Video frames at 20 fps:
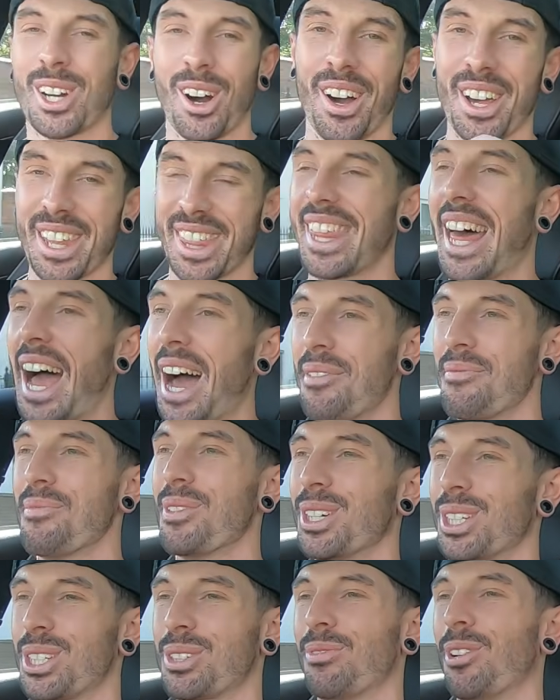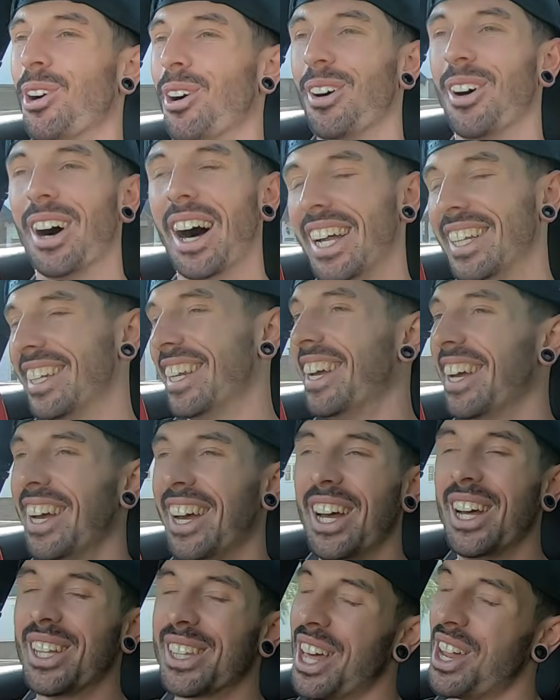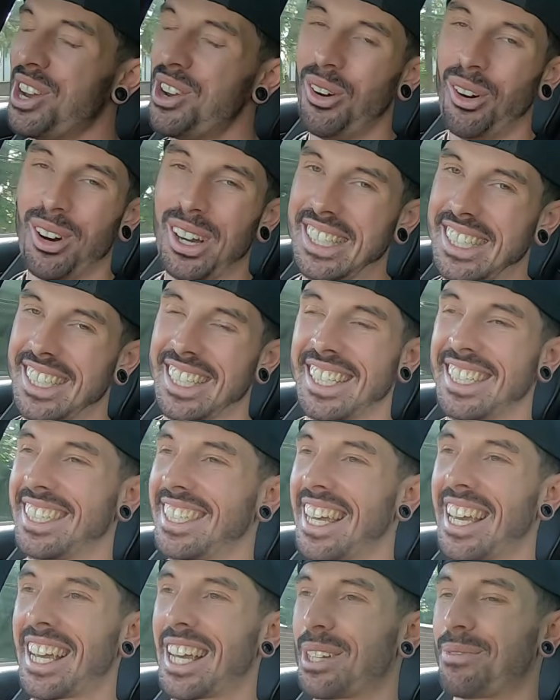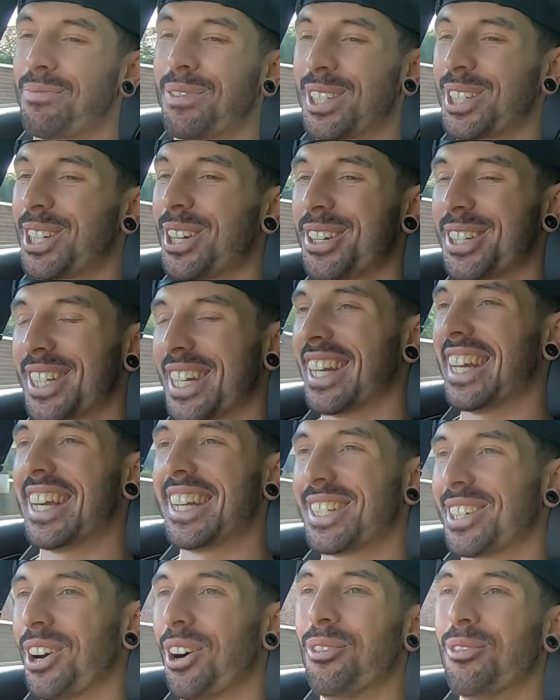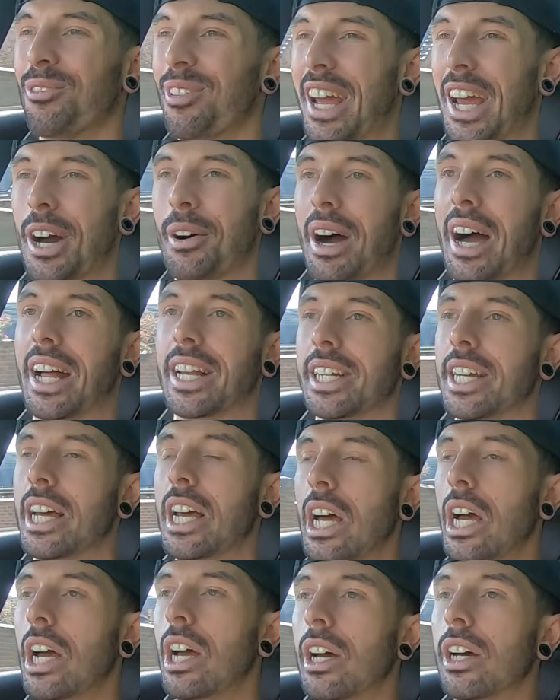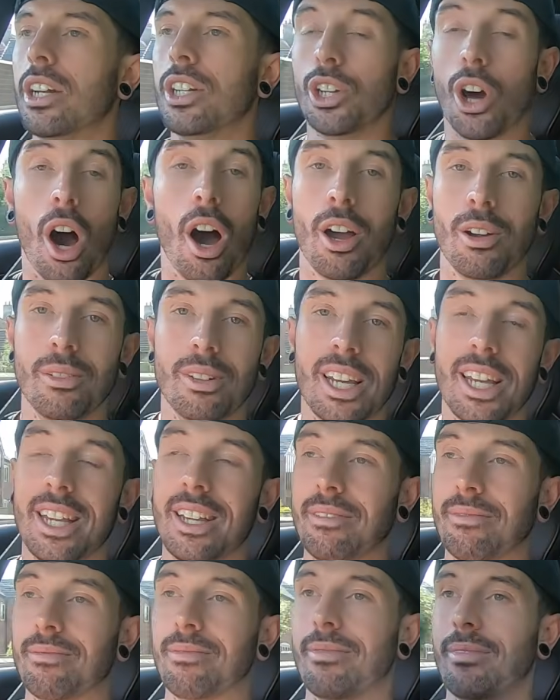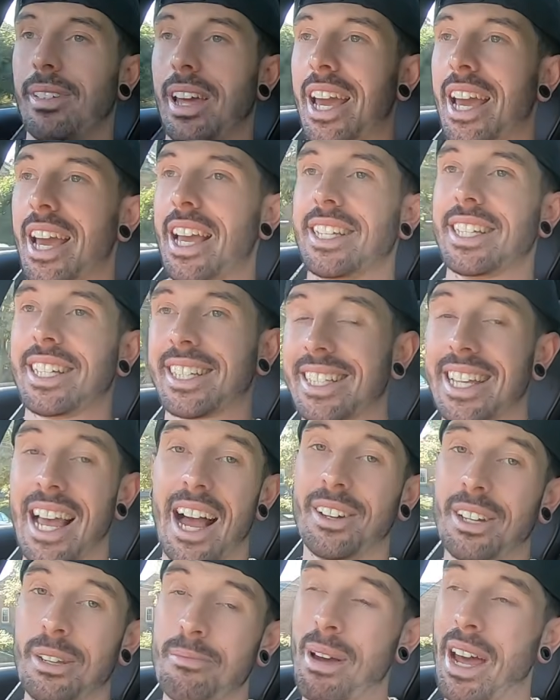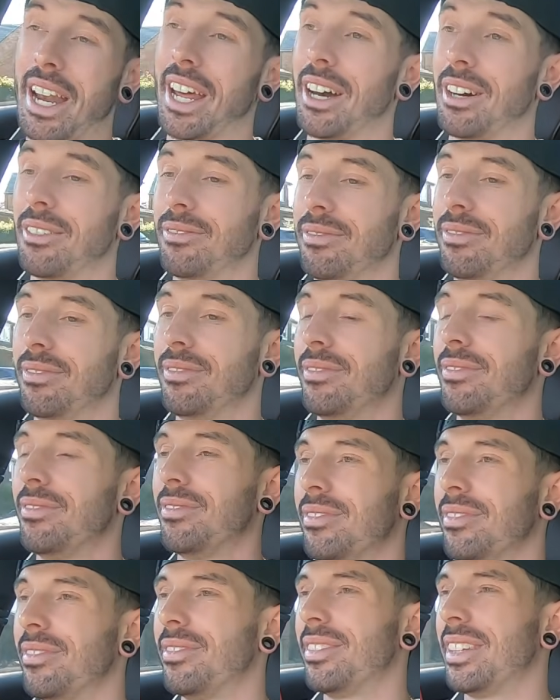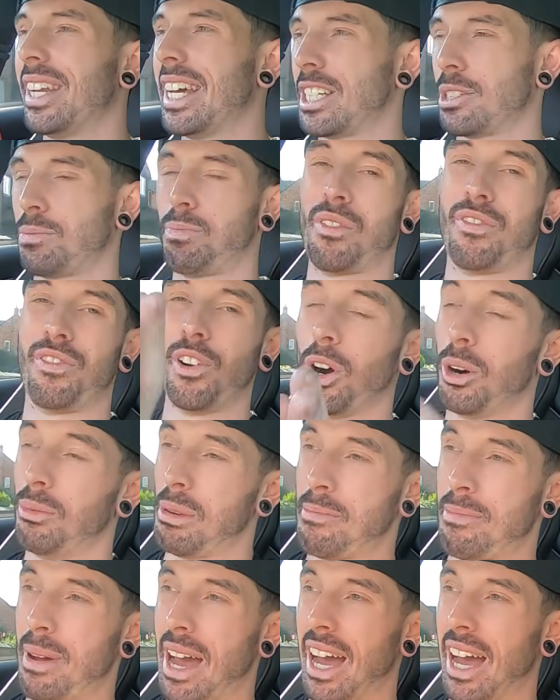car that much more, and the noise this thing is producing is unreal. And not only is it sounding better, it's performing